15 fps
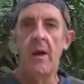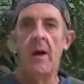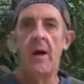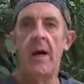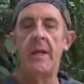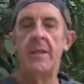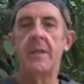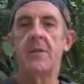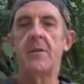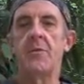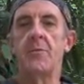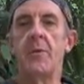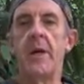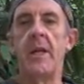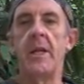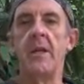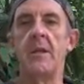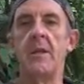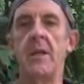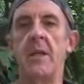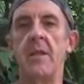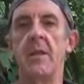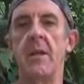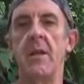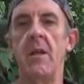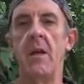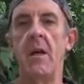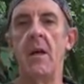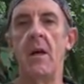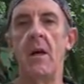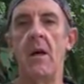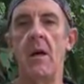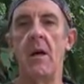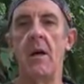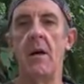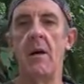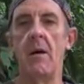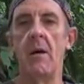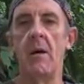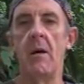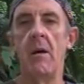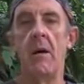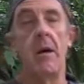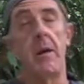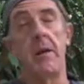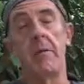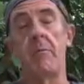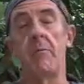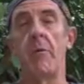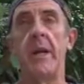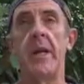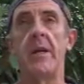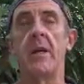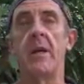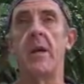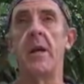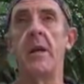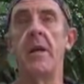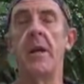As it's the rainy season, and rain can end at